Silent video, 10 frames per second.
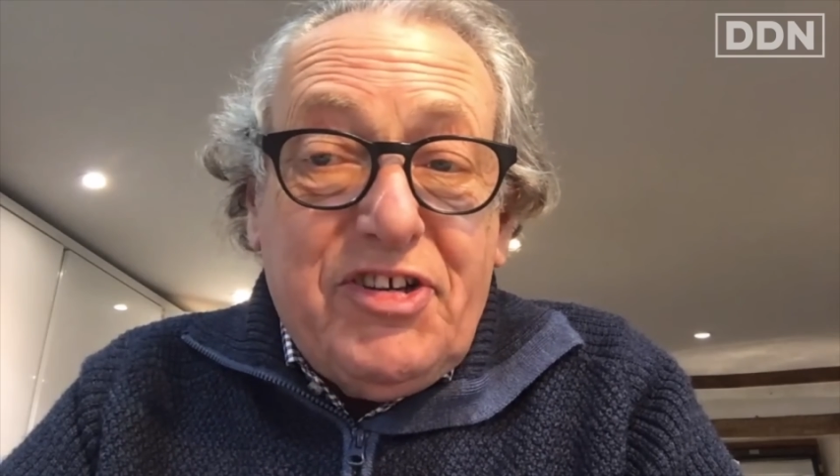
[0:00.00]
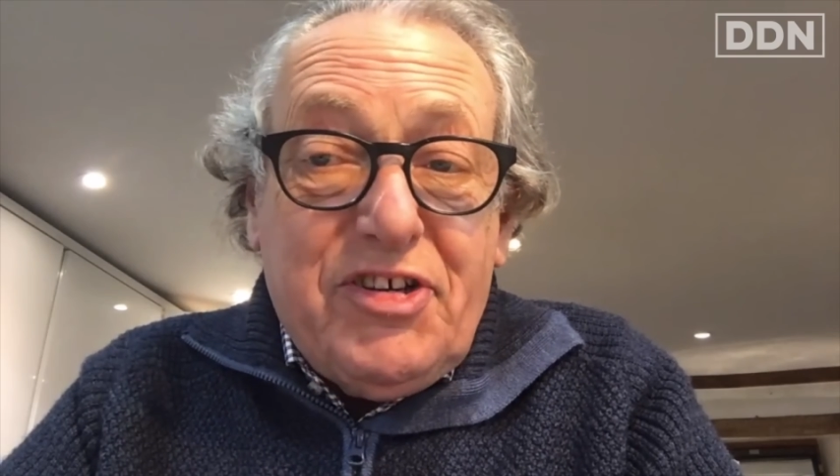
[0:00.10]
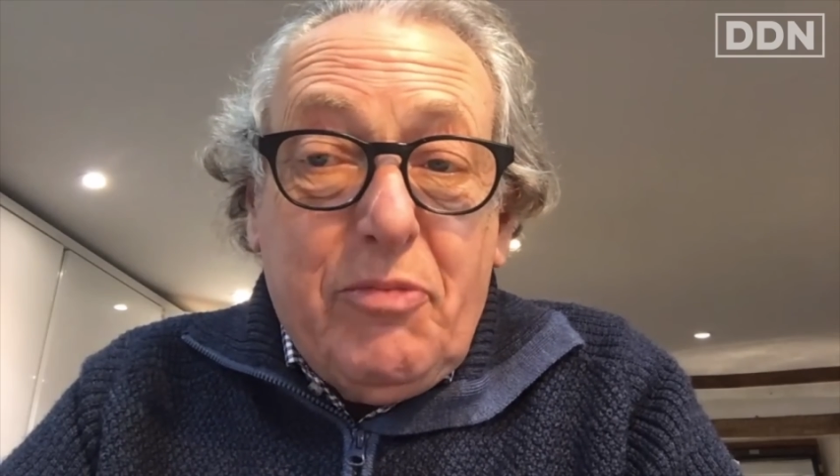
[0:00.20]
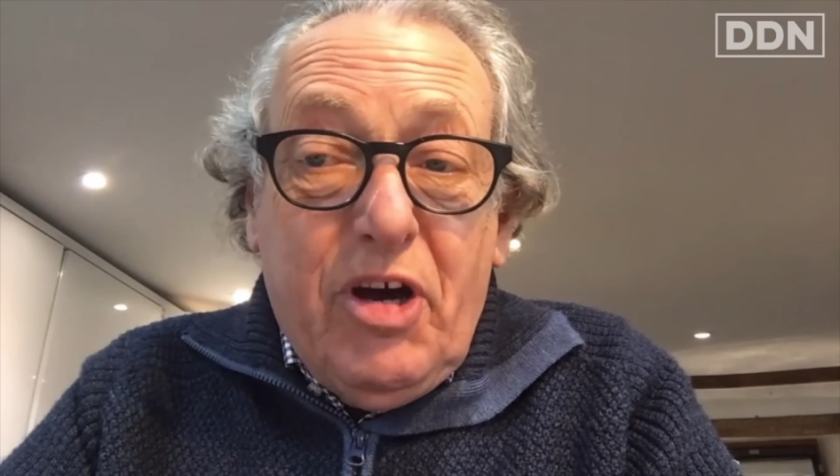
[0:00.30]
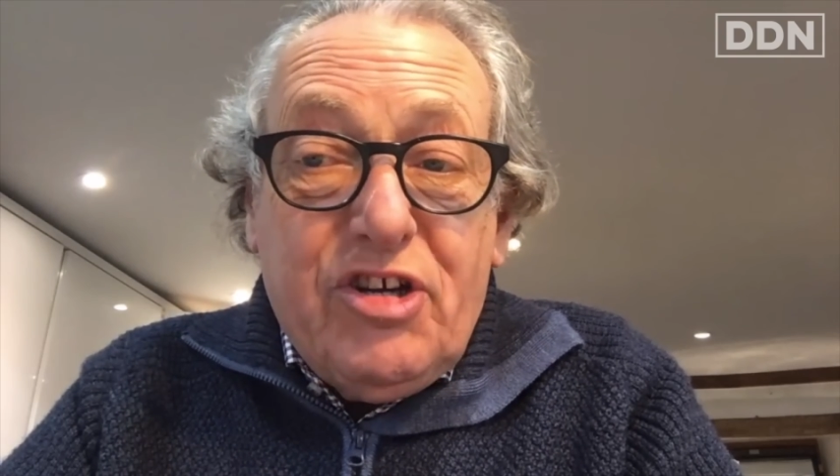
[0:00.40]

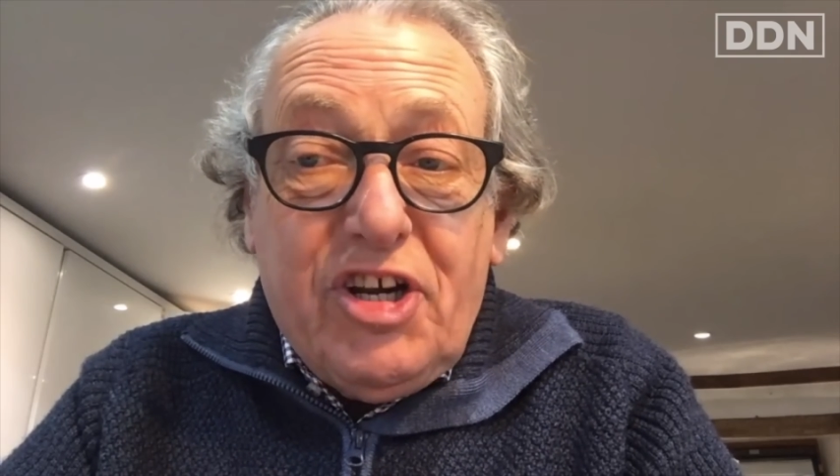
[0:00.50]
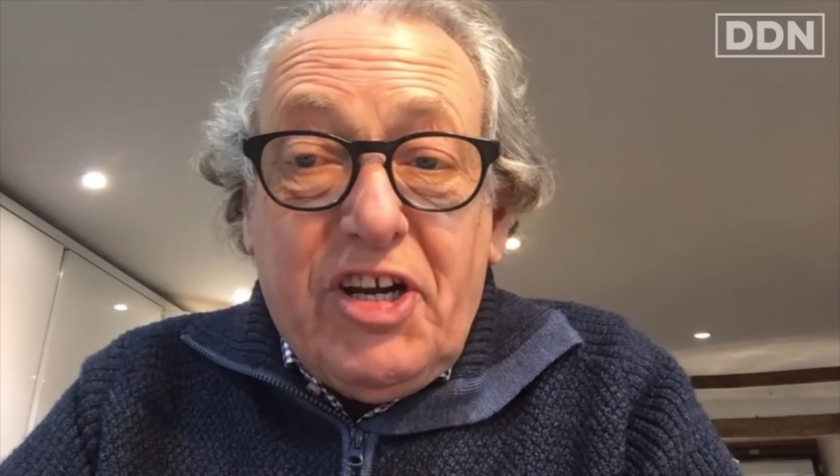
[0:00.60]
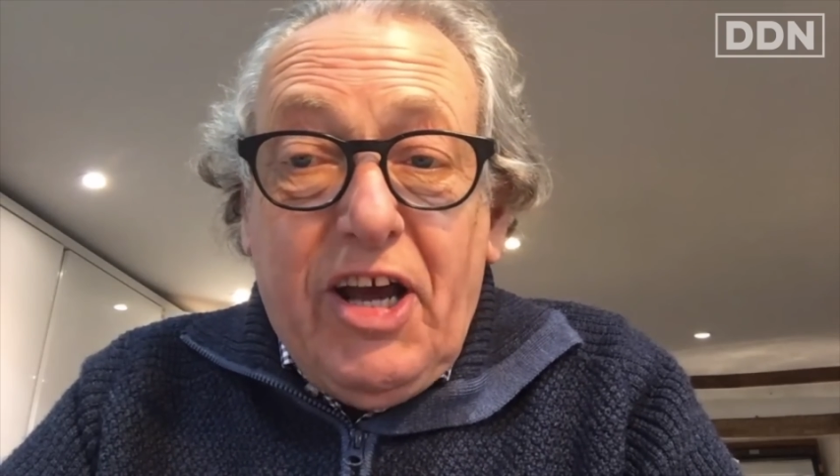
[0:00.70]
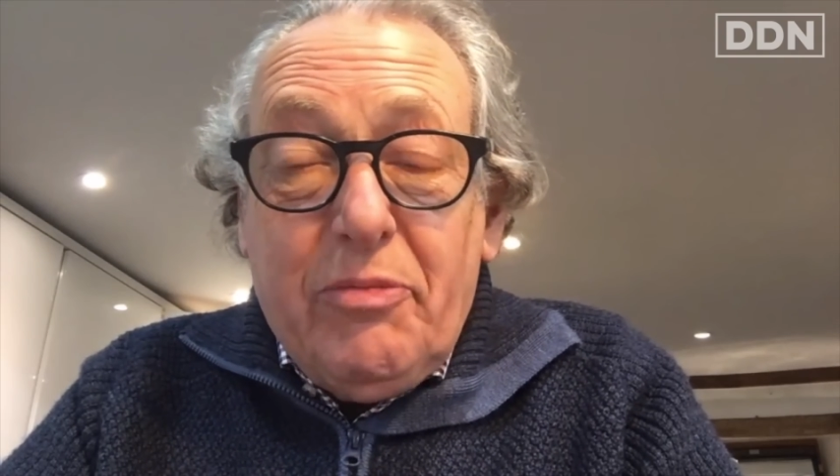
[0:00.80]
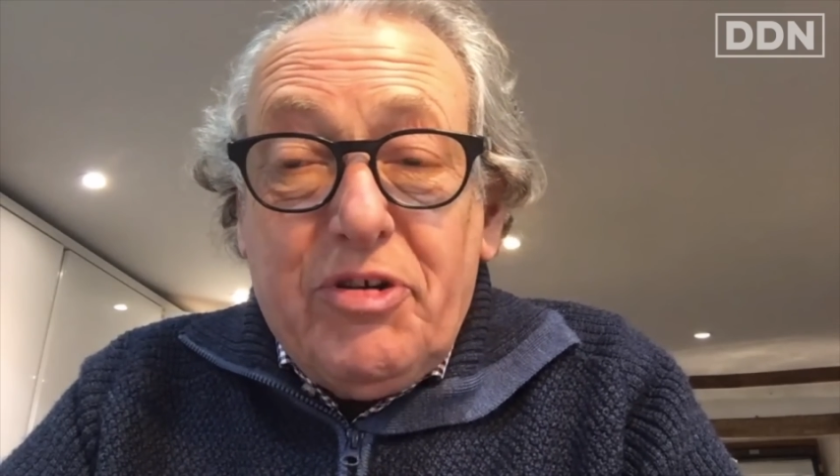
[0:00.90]
emerging
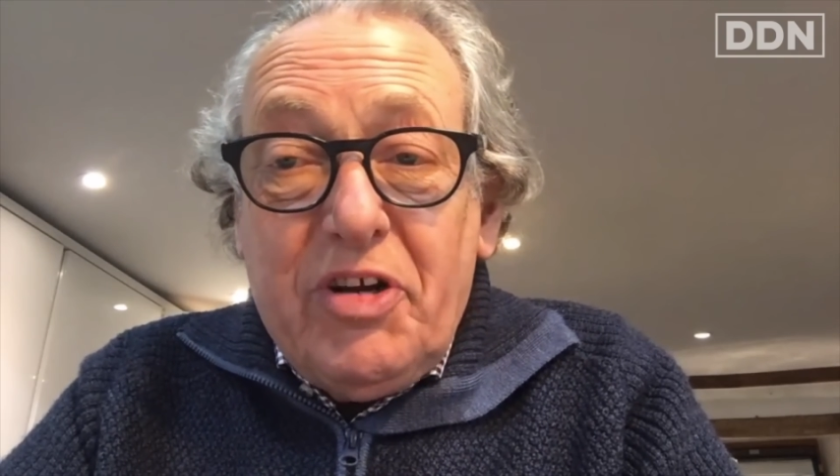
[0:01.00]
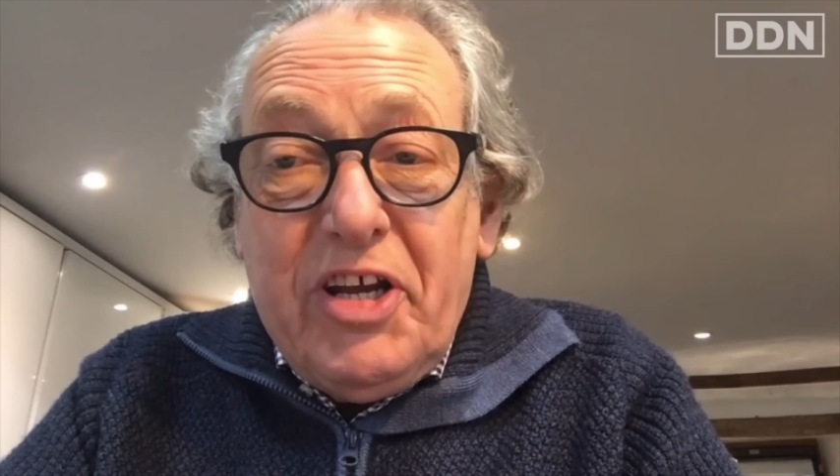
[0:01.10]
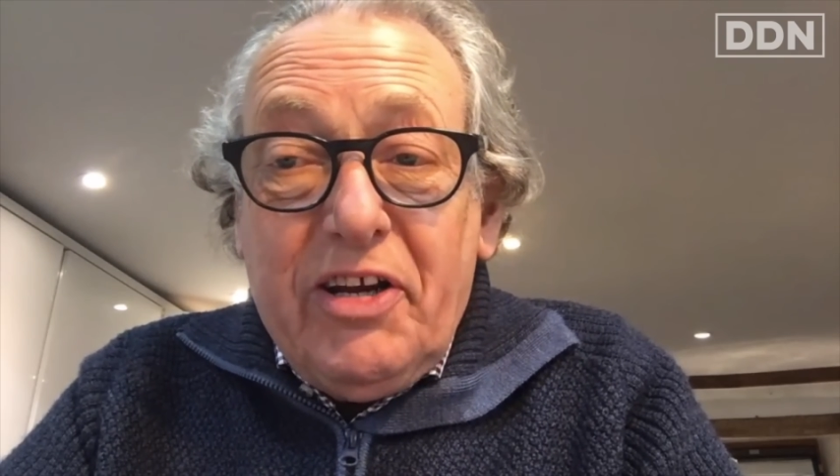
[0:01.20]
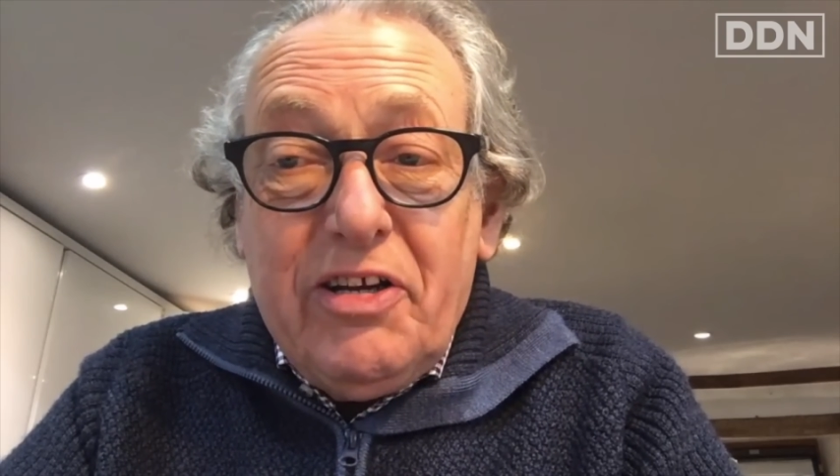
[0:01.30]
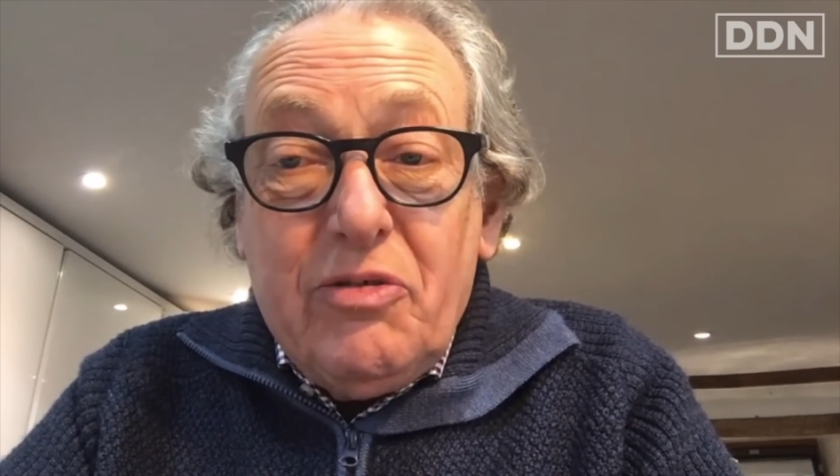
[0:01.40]
now between
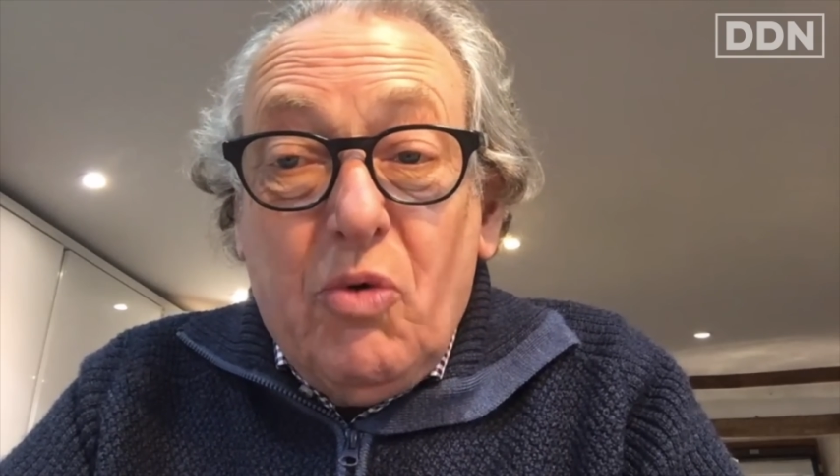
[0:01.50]
England and